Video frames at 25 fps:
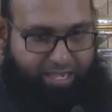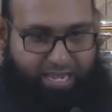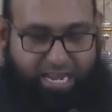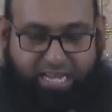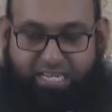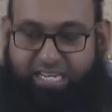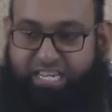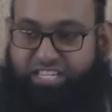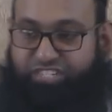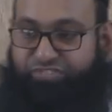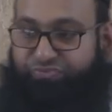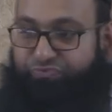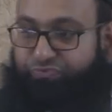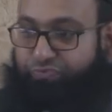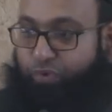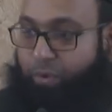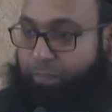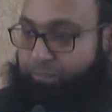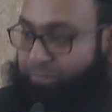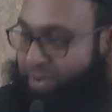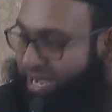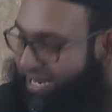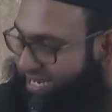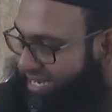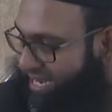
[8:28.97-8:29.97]
It is
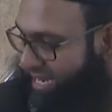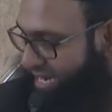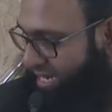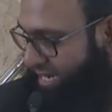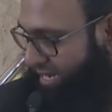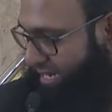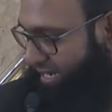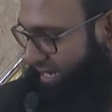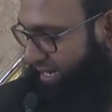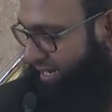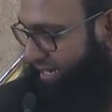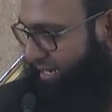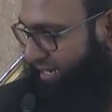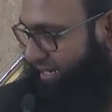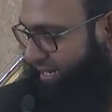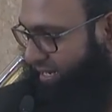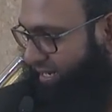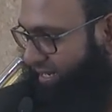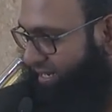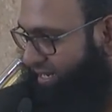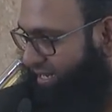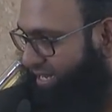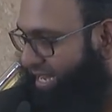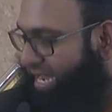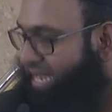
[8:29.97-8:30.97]
forbidden.
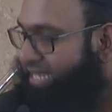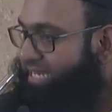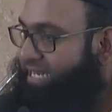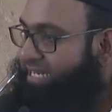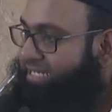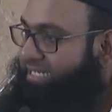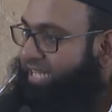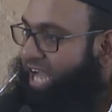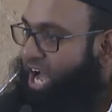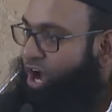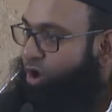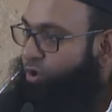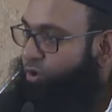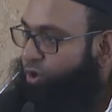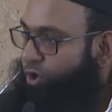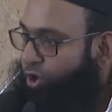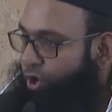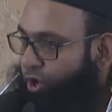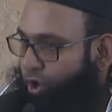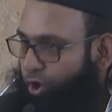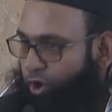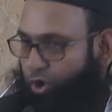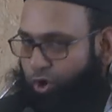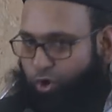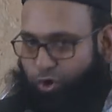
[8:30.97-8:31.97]
It is
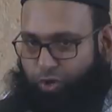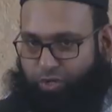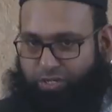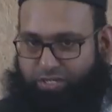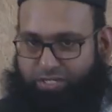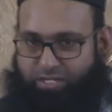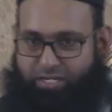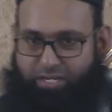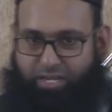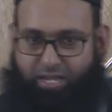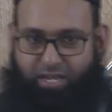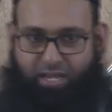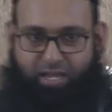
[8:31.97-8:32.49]
outlawed.